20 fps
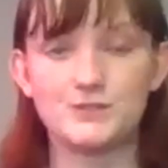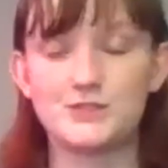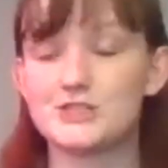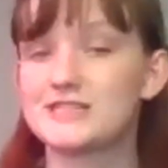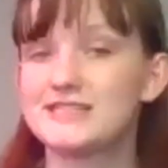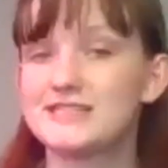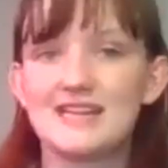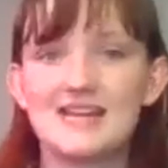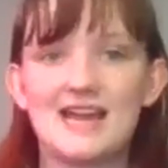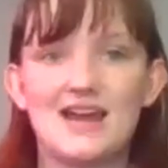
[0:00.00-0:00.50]

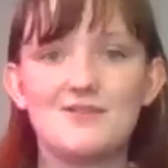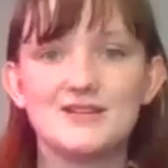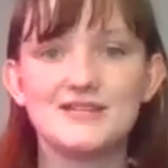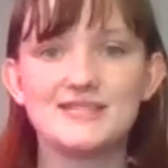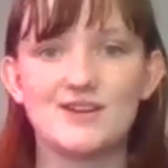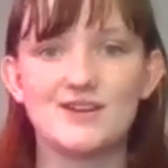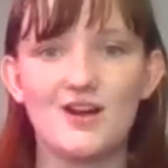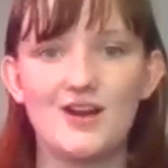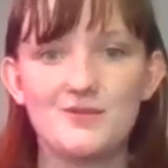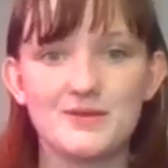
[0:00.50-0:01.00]
just like how we
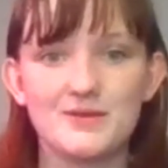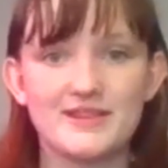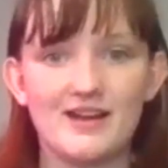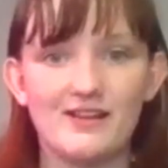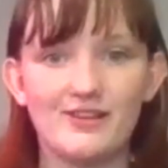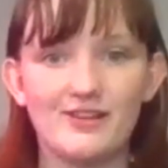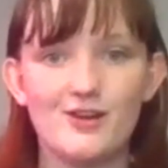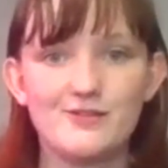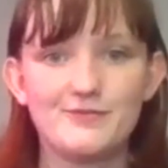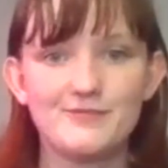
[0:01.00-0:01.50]
started with
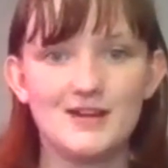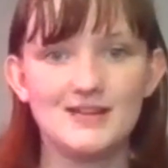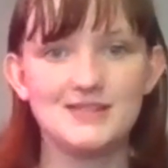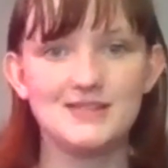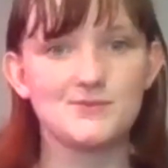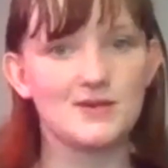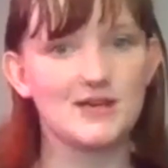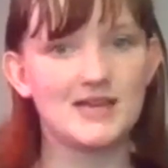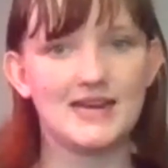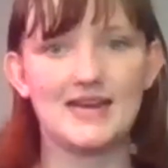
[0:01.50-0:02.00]
hello,
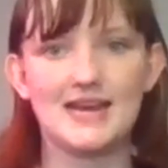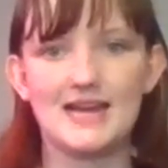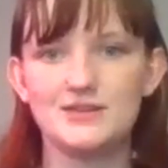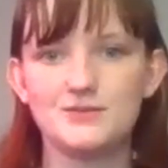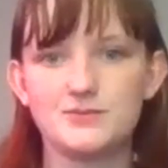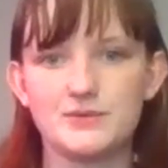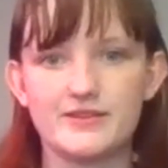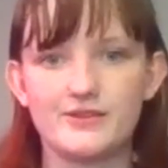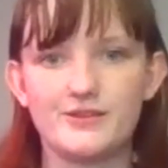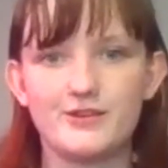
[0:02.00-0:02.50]
friends, we're going to
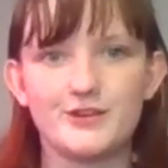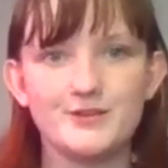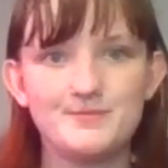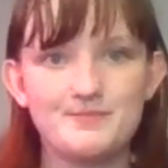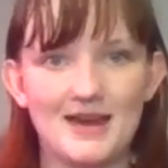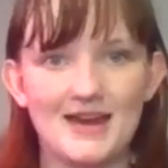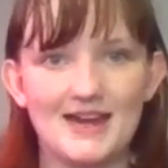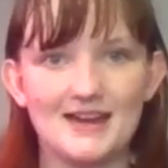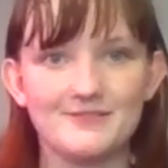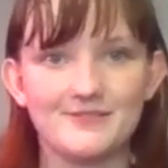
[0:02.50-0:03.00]
end with
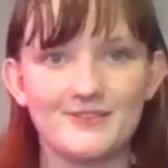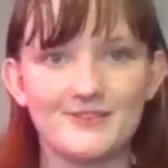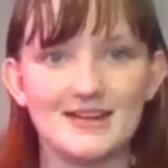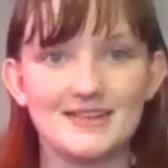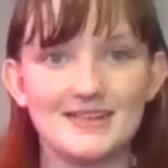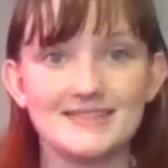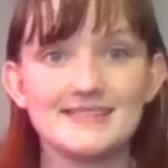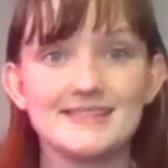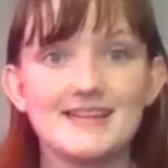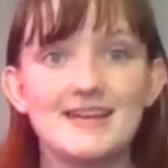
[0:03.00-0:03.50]
goodbye,
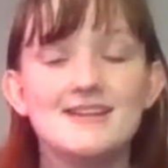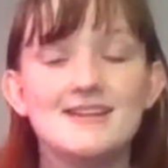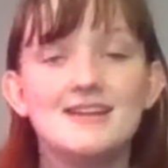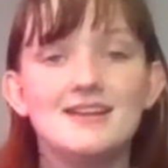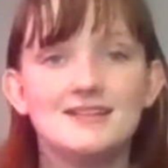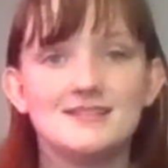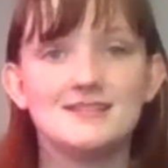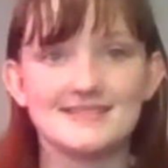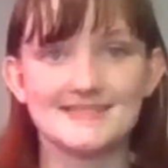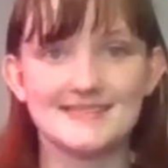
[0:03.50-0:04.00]
friends.
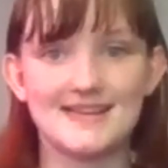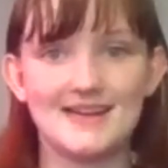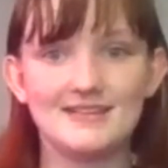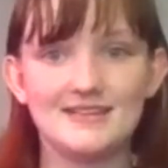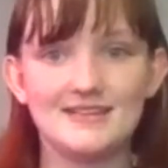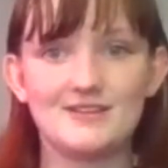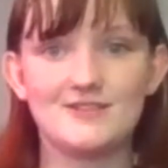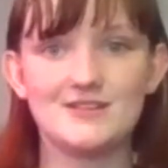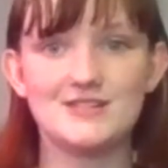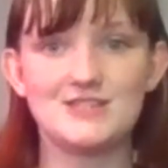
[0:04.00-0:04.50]
The
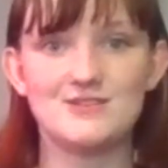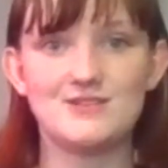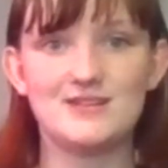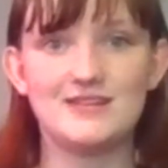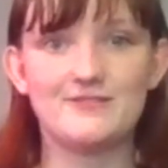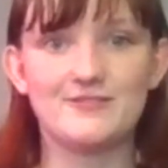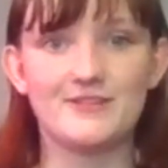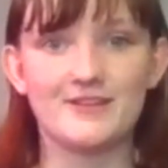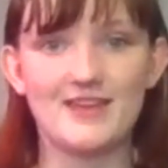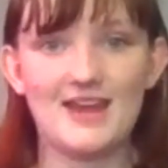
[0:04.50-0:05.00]
sign language you
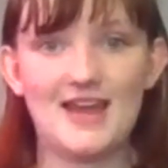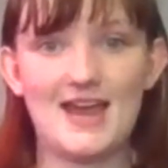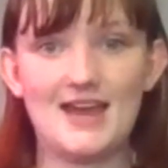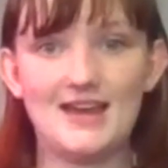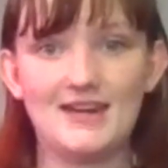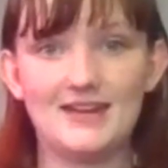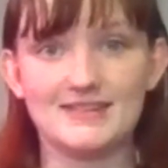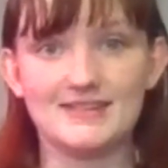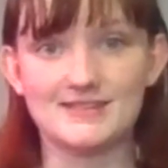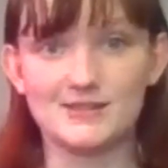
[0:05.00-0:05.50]
need for
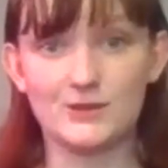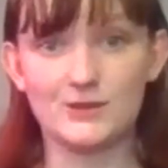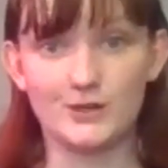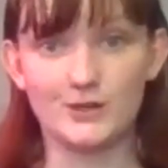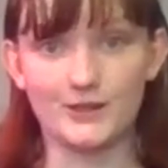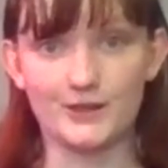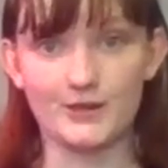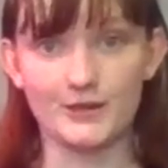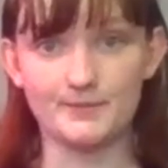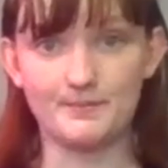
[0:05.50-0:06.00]
that is
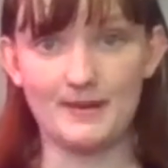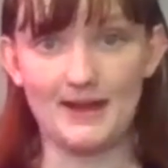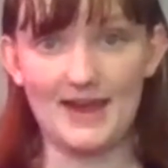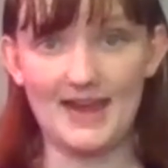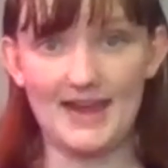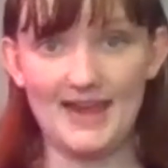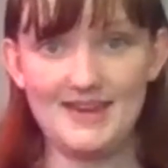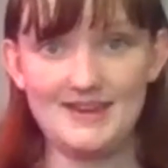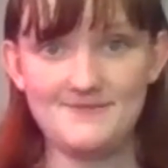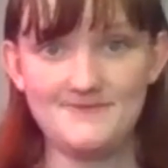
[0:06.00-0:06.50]

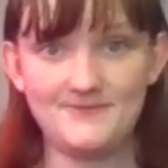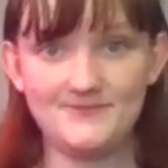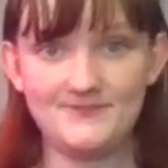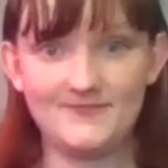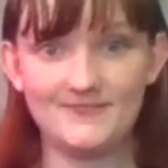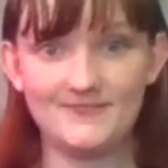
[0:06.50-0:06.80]
goodbye,